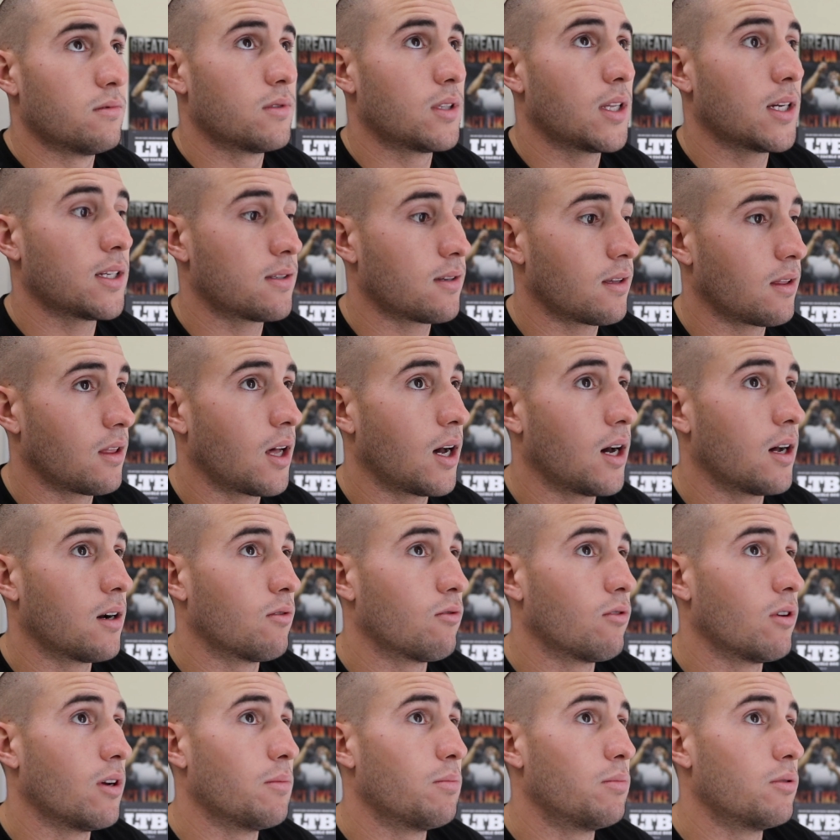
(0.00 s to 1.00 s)
That's a lot
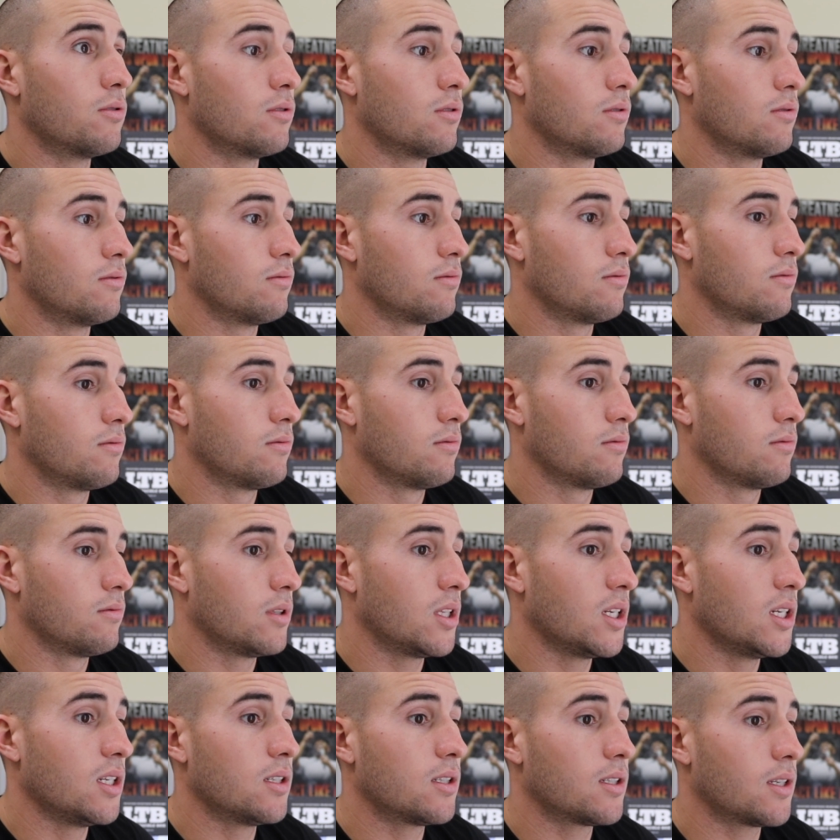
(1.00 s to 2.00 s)
of Red Bull.
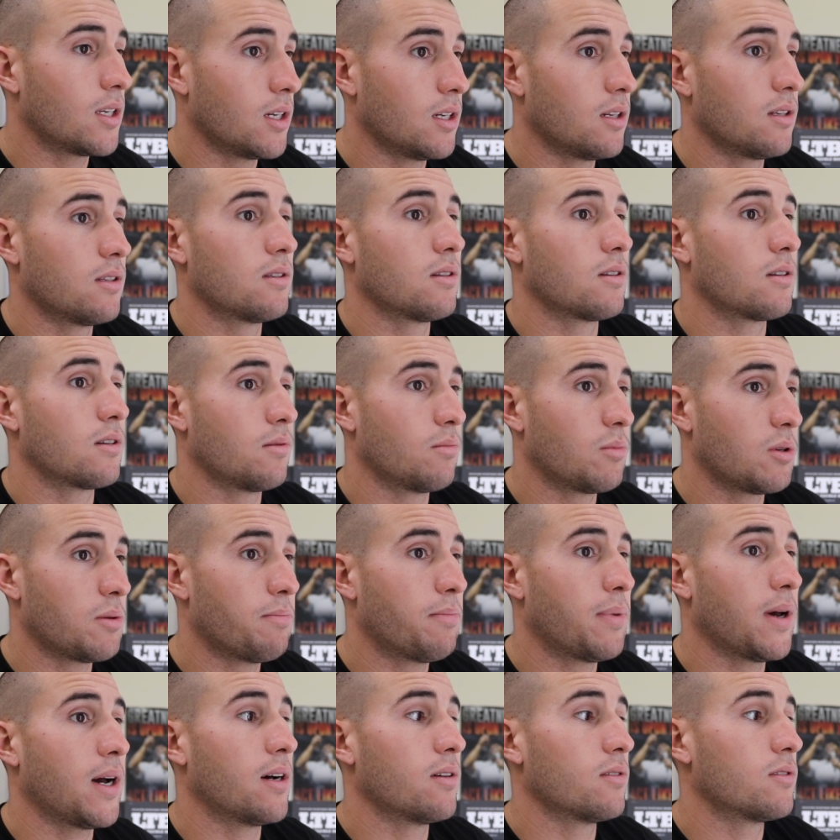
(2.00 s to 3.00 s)
These kids are gonna be
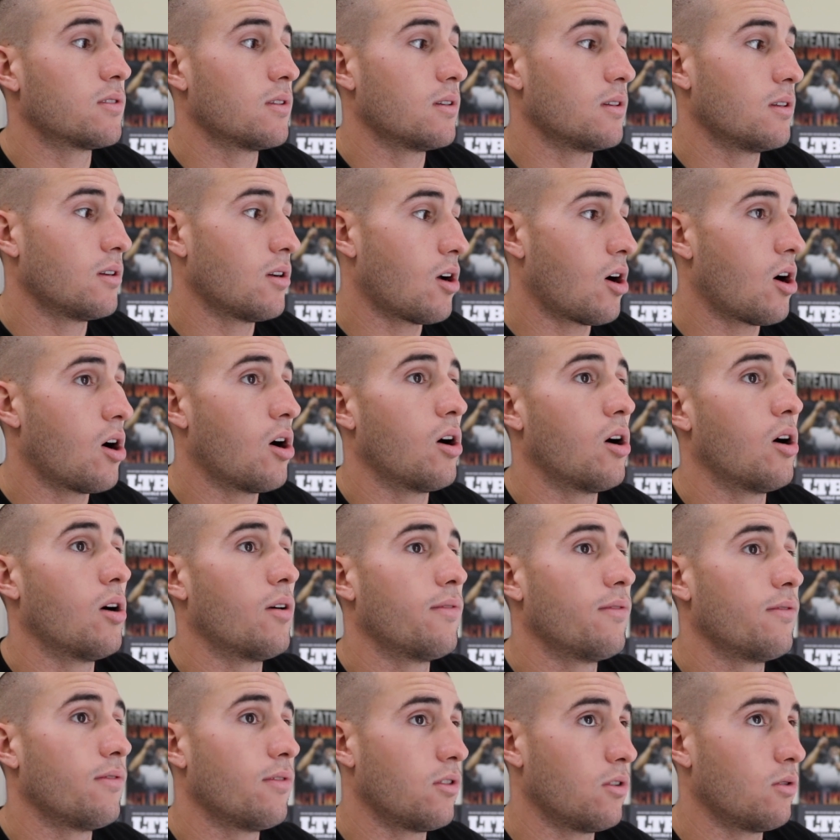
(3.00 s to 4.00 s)
bouncing
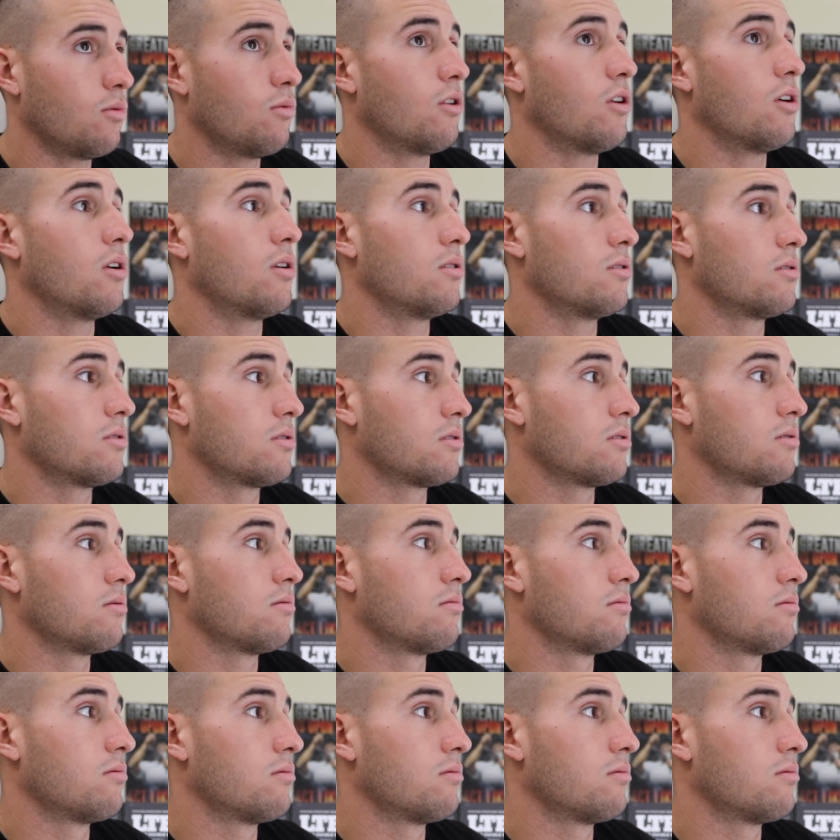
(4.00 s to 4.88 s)
off the walls.